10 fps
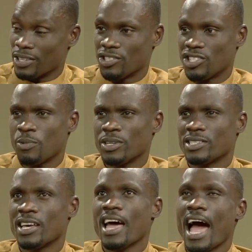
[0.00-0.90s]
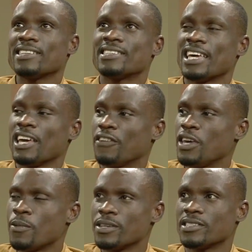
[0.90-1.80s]
But she was, I'd say if
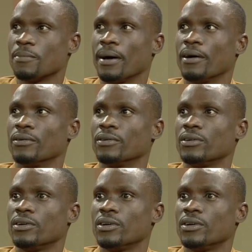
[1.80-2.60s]
he was about